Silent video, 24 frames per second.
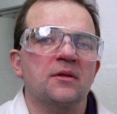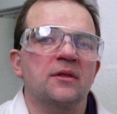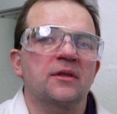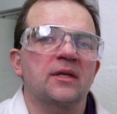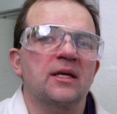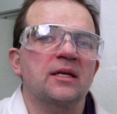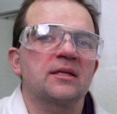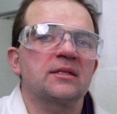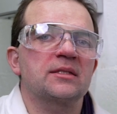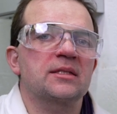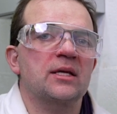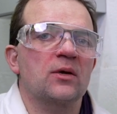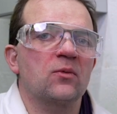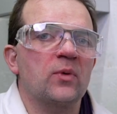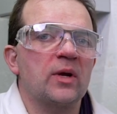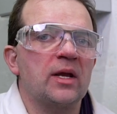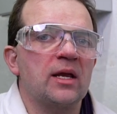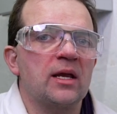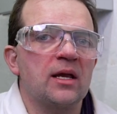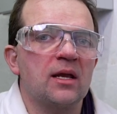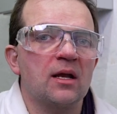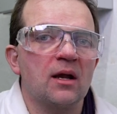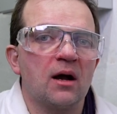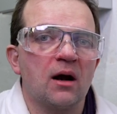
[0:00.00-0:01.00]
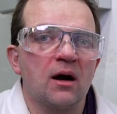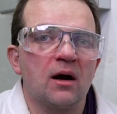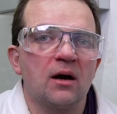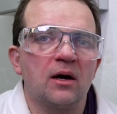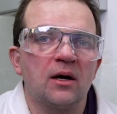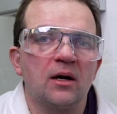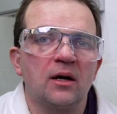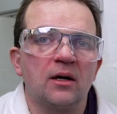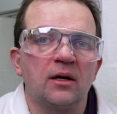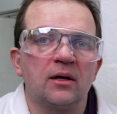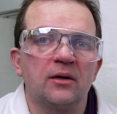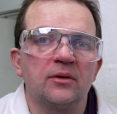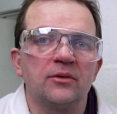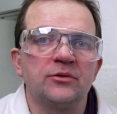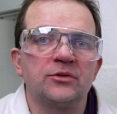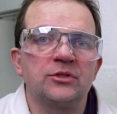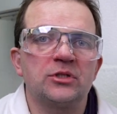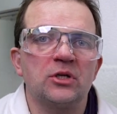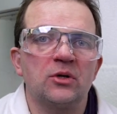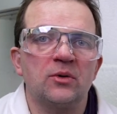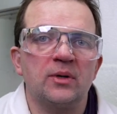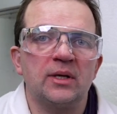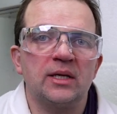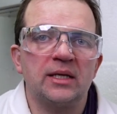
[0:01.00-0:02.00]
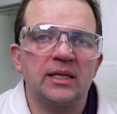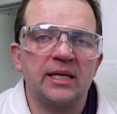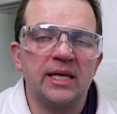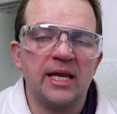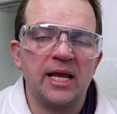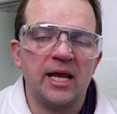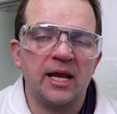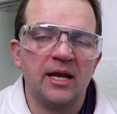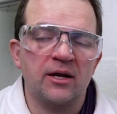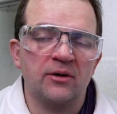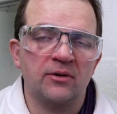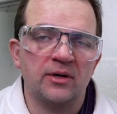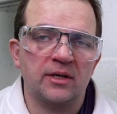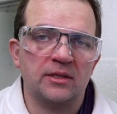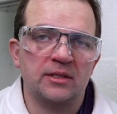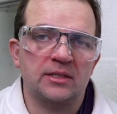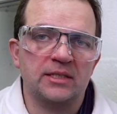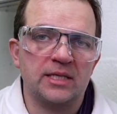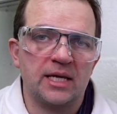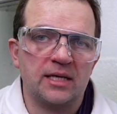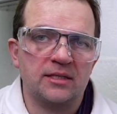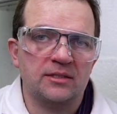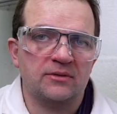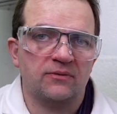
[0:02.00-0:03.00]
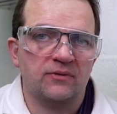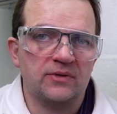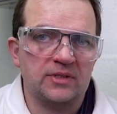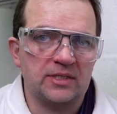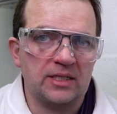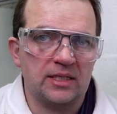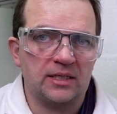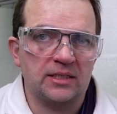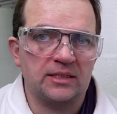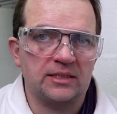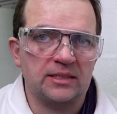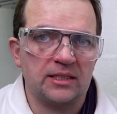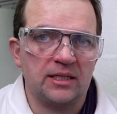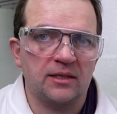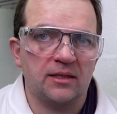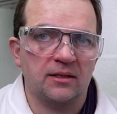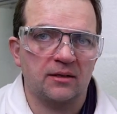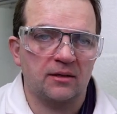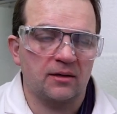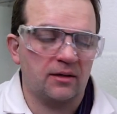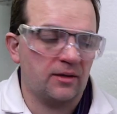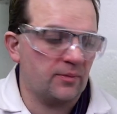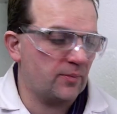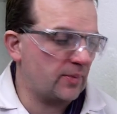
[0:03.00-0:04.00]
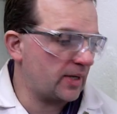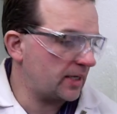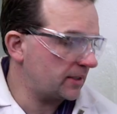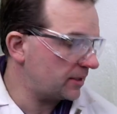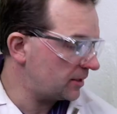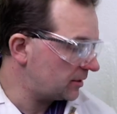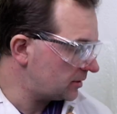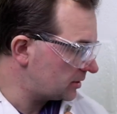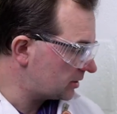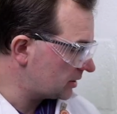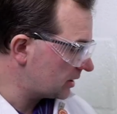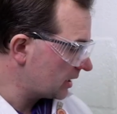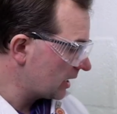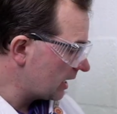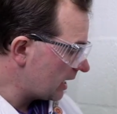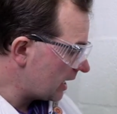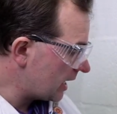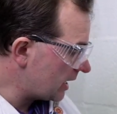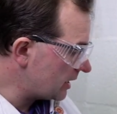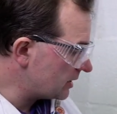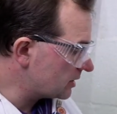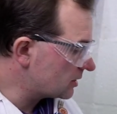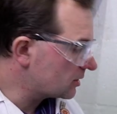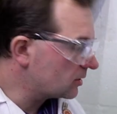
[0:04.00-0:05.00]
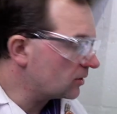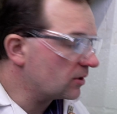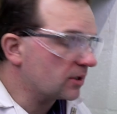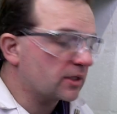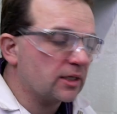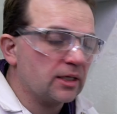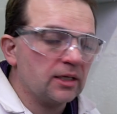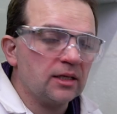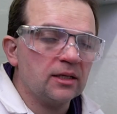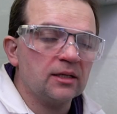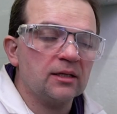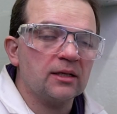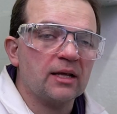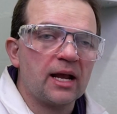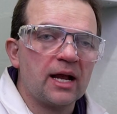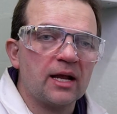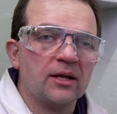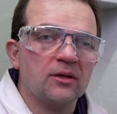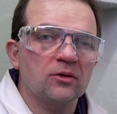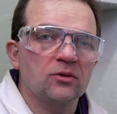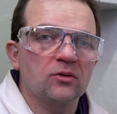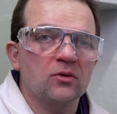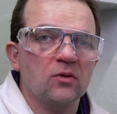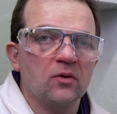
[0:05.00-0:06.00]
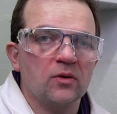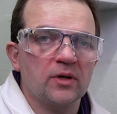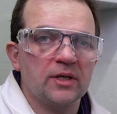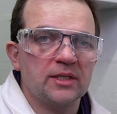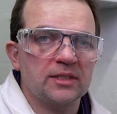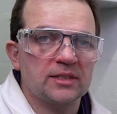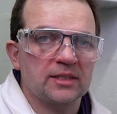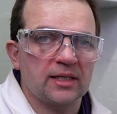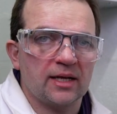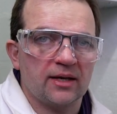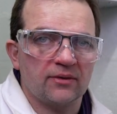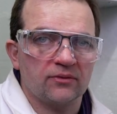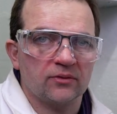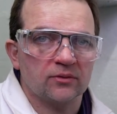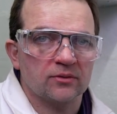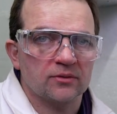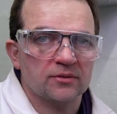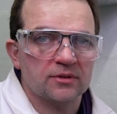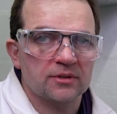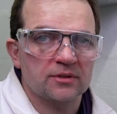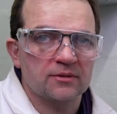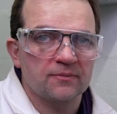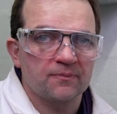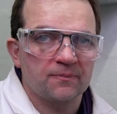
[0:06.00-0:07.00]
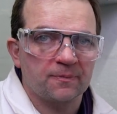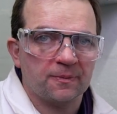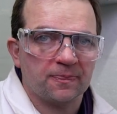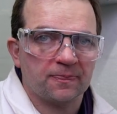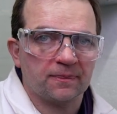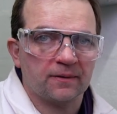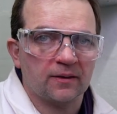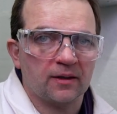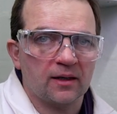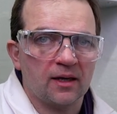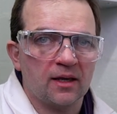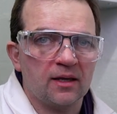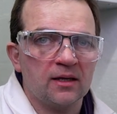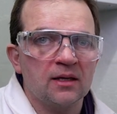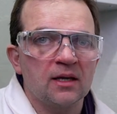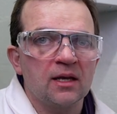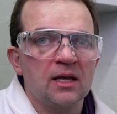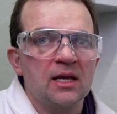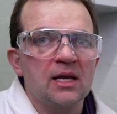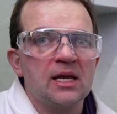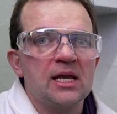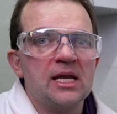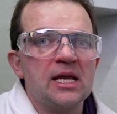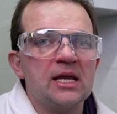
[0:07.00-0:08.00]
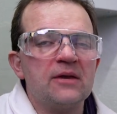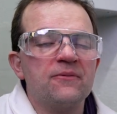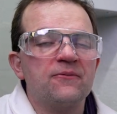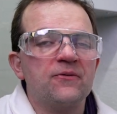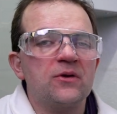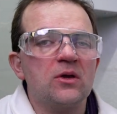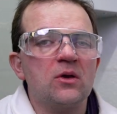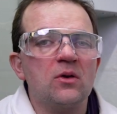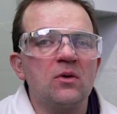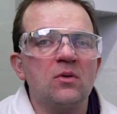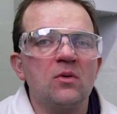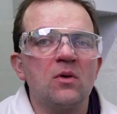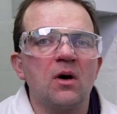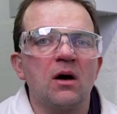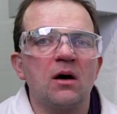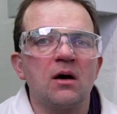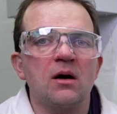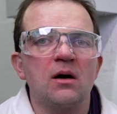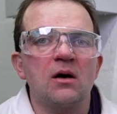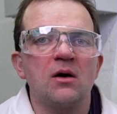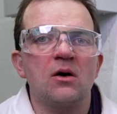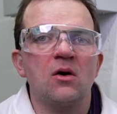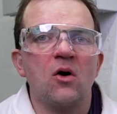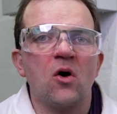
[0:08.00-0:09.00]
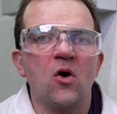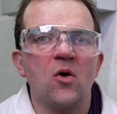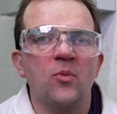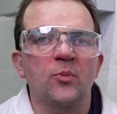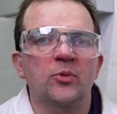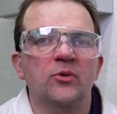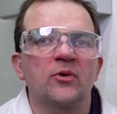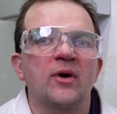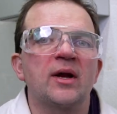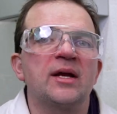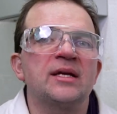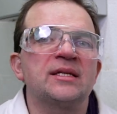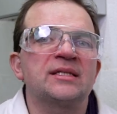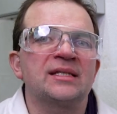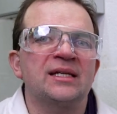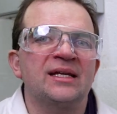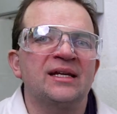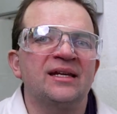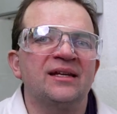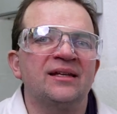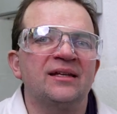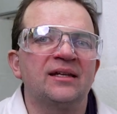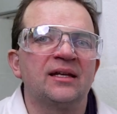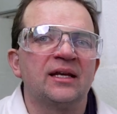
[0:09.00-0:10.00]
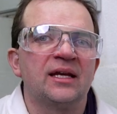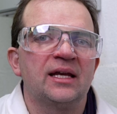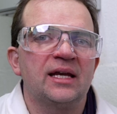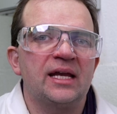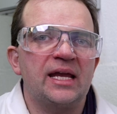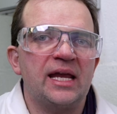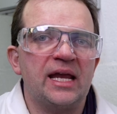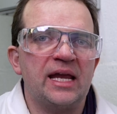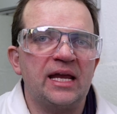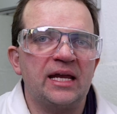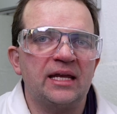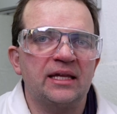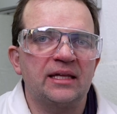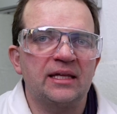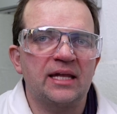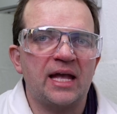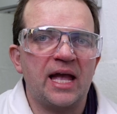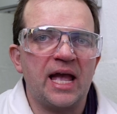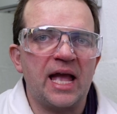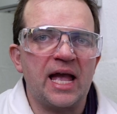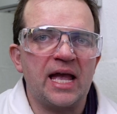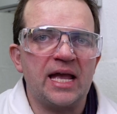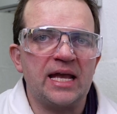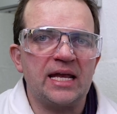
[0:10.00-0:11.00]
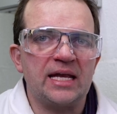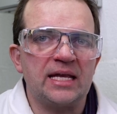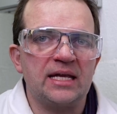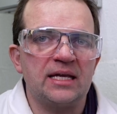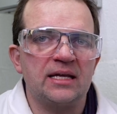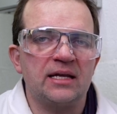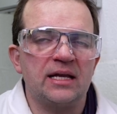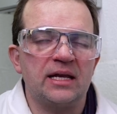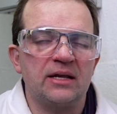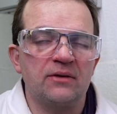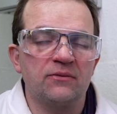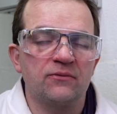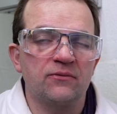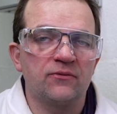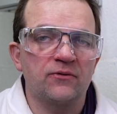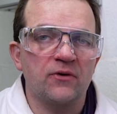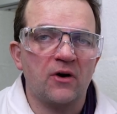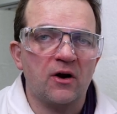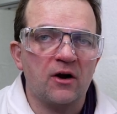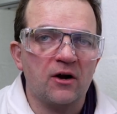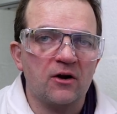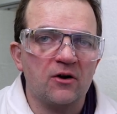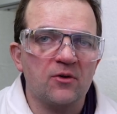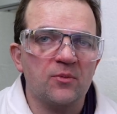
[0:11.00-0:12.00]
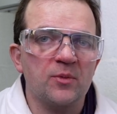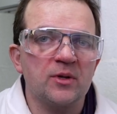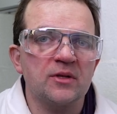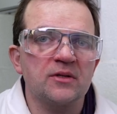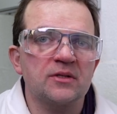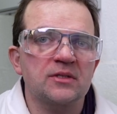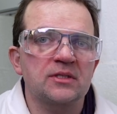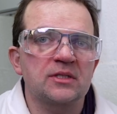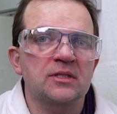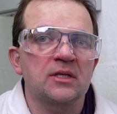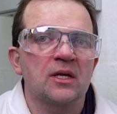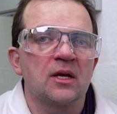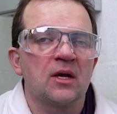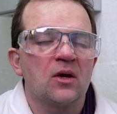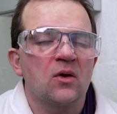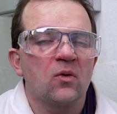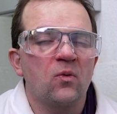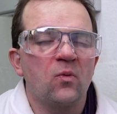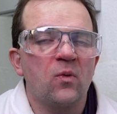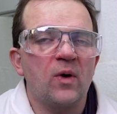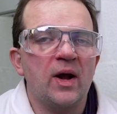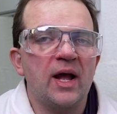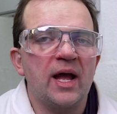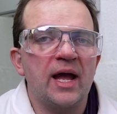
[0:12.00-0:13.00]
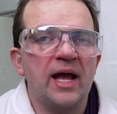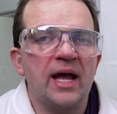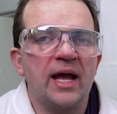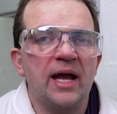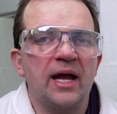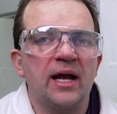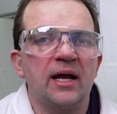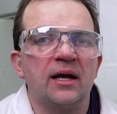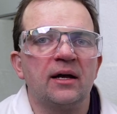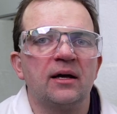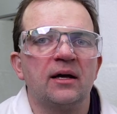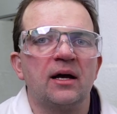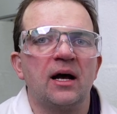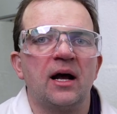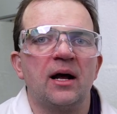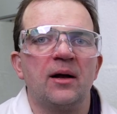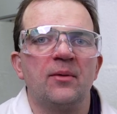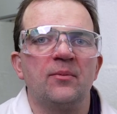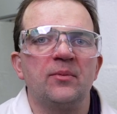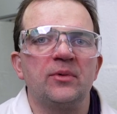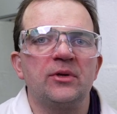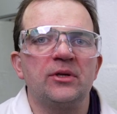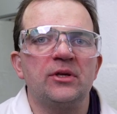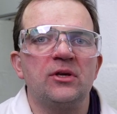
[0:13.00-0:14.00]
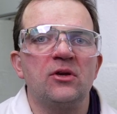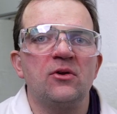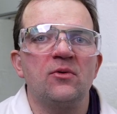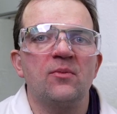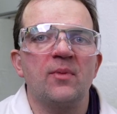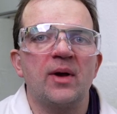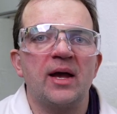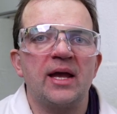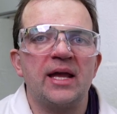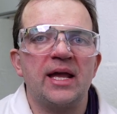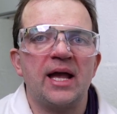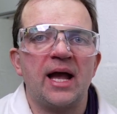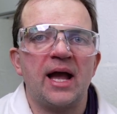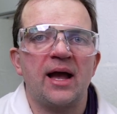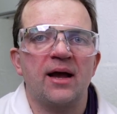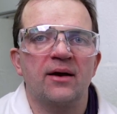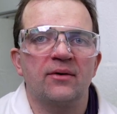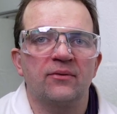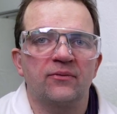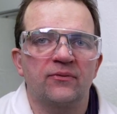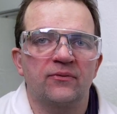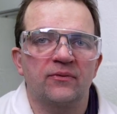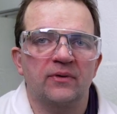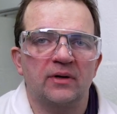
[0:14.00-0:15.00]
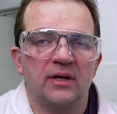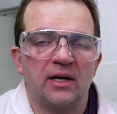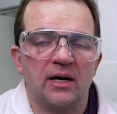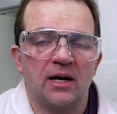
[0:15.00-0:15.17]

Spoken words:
things that we are doing here at the test facility that I manage is looking at noise levels, okay. If you are operating in an environment where you may have